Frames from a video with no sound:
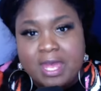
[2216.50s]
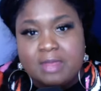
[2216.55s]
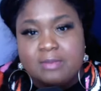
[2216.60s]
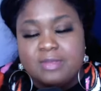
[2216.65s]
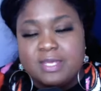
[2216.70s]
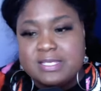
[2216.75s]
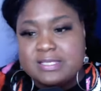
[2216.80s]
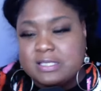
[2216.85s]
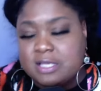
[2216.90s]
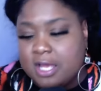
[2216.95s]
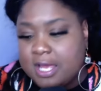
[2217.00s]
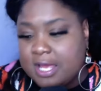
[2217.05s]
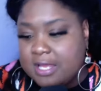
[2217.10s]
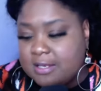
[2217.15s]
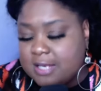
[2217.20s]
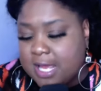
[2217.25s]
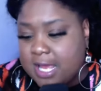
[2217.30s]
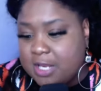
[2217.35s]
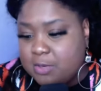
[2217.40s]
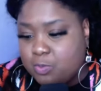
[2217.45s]
And this
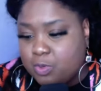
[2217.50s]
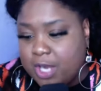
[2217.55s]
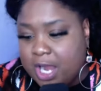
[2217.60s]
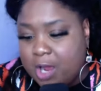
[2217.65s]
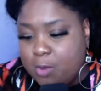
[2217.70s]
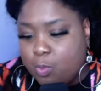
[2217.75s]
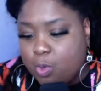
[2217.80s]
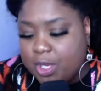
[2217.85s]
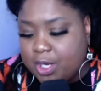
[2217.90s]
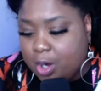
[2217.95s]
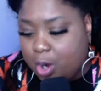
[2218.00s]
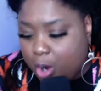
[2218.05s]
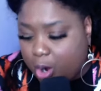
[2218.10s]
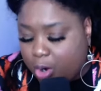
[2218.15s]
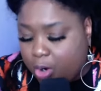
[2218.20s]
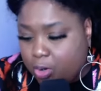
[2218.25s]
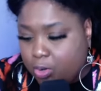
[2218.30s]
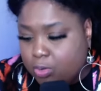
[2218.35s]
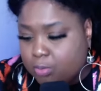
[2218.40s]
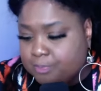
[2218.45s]
and and when I went
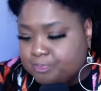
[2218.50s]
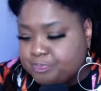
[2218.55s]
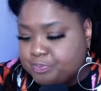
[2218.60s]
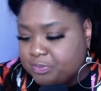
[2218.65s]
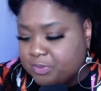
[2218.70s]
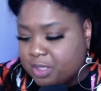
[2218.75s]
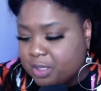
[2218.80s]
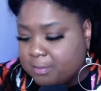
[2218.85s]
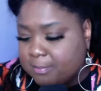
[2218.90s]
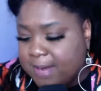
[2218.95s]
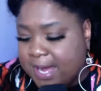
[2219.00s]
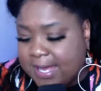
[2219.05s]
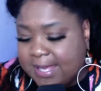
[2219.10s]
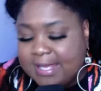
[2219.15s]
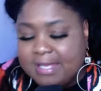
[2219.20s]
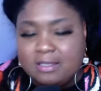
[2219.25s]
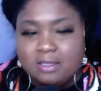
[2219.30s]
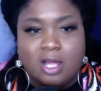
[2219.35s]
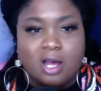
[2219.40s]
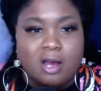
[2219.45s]
home, my
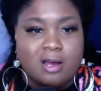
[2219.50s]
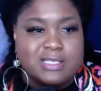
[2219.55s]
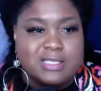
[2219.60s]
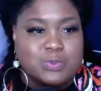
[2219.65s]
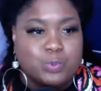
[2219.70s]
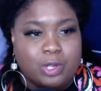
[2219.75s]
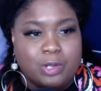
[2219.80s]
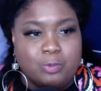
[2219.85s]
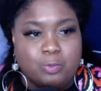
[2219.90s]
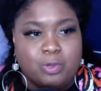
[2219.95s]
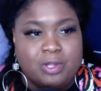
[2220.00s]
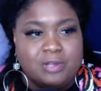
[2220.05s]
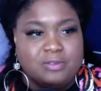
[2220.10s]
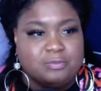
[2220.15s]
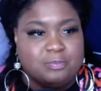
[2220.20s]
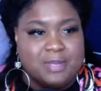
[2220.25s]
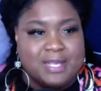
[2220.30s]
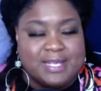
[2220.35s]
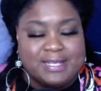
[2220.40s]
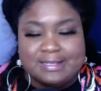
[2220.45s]
in-laws went
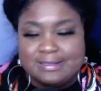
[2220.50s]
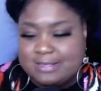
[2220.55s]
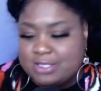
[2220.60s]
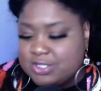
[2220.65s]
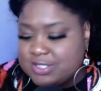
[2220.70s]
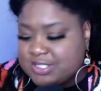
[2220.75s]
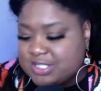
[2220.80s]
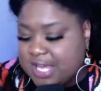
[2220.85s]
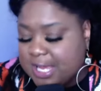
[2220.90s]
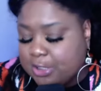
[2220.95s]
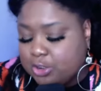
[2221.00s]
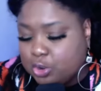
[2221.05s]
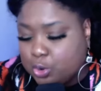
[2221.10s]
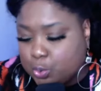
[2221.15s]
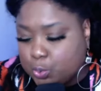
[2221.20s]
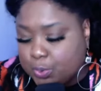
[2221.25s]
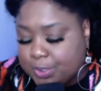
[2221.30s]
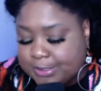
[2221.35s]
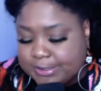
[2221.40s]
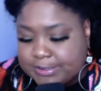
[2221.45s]
with me to St.
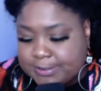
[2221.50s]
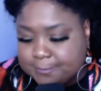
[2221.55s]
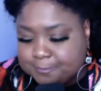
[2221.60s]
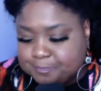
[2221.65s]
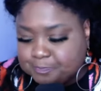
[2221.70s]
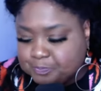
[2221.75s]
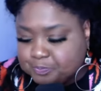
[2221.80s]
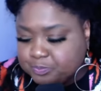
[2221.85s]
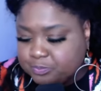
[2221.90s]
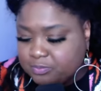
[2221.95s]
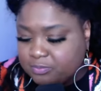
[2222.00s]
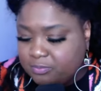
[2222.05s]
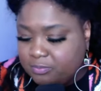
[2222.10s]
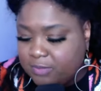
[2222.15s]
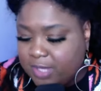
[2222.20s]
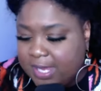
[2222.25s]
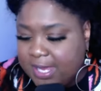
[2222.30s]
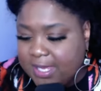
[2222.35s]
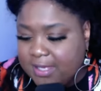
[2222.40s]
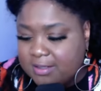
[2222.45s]
Louis
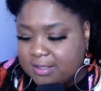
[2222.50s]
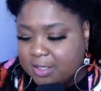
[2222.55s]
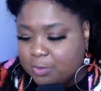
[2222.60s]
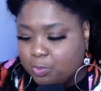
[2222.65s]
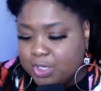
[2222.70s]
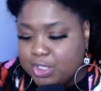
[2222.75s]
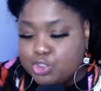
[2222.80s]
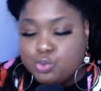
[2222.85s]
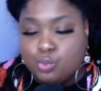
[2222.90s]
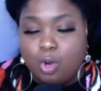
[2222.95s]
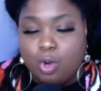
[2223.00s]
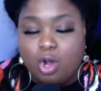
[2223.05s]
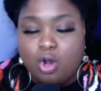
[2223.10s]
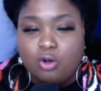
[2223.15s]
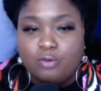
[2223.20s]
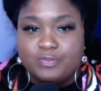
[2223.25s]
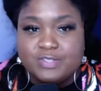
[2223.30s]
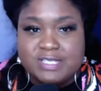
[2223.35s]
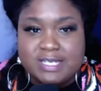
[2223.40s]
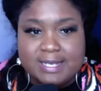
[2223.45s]
and we
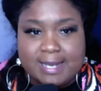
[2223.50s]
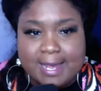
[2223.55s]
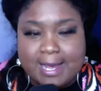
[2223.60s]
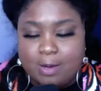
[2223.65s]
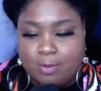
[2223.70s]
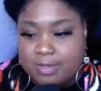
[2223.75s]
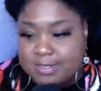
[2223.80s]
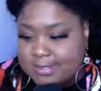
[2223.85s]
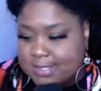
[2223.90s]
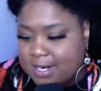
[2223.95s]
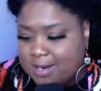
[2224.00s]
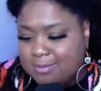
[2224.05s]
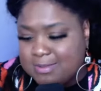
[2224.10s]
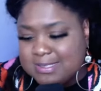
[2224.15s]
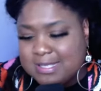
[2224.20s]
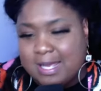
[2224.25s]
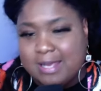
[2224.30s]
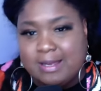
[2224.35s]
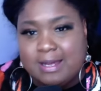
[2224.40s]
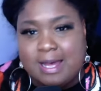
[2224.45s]
drove 10 hours and I
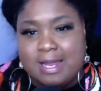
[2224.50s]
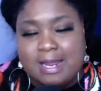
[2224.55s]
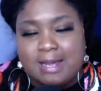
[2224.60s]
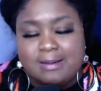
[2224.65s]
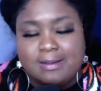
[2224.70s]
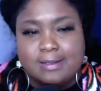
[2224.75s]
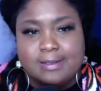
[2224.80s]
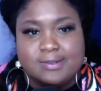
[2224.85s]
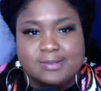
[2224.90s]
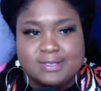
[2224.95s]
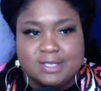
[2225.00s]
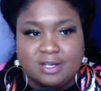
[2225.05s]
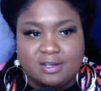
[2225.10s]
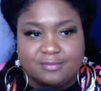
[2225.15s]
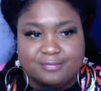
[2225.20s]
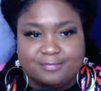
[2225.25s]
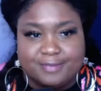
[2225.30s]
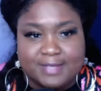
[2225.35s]
was like, "God, I could have took a